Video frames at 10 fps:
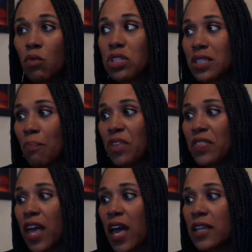was
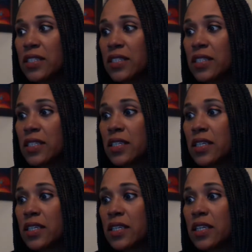something that
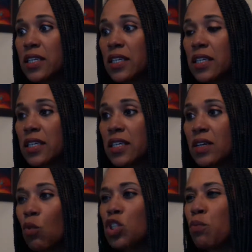
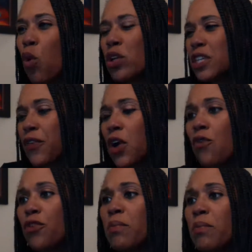was more
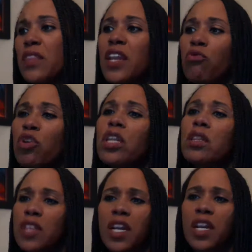difficult for me than I
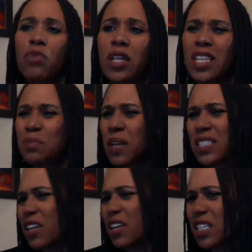realized,
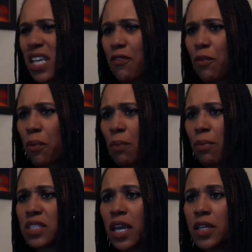because I really didn't have a
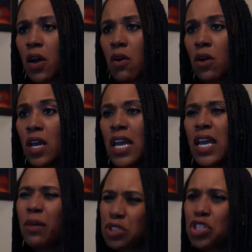problem saying no.
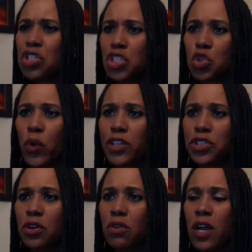It was just
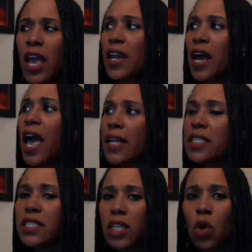situational. And I
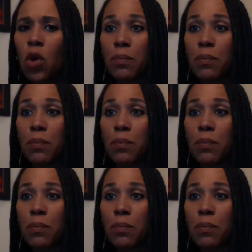had to tell